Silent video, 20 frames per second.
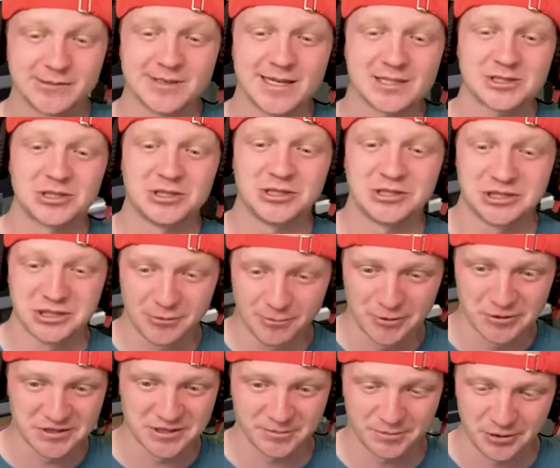was actually
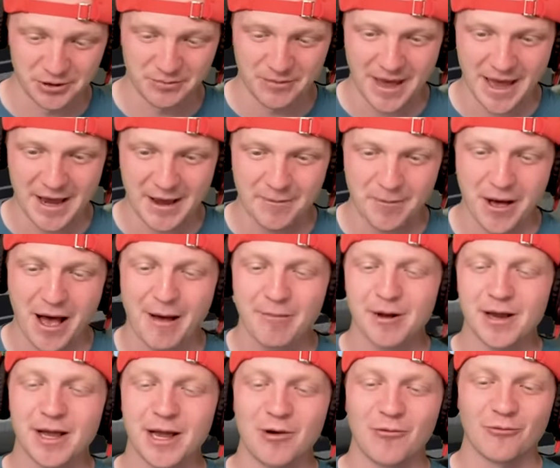super simple to make, but I'm
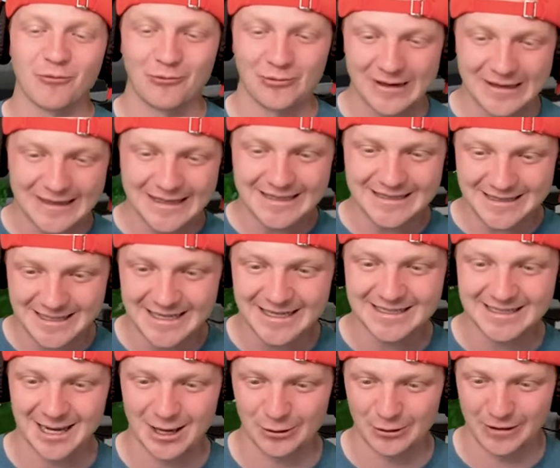gonna get really
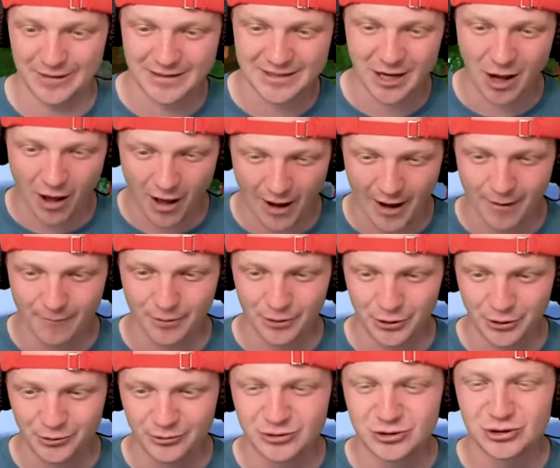detailed on this hot air
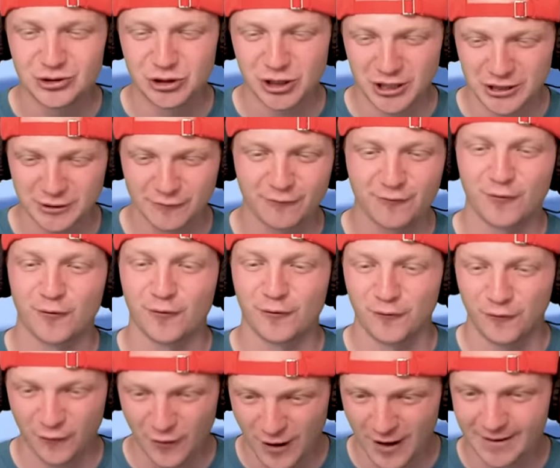balloon just for
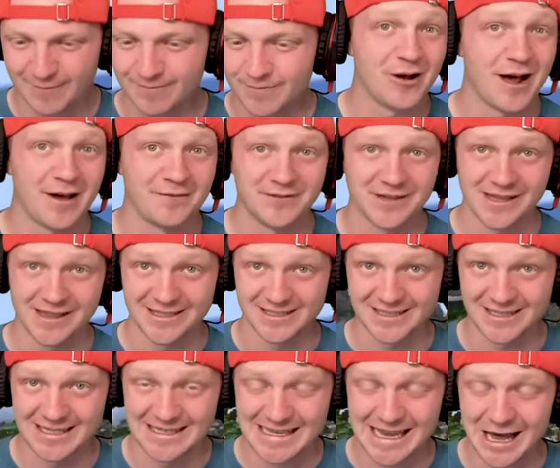fun. You don't have to get this
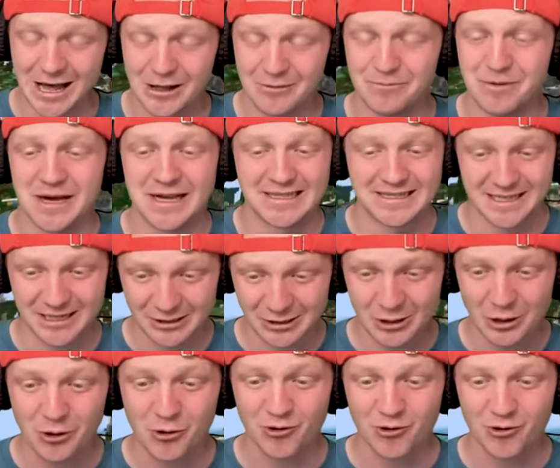detailed, but it's gonna look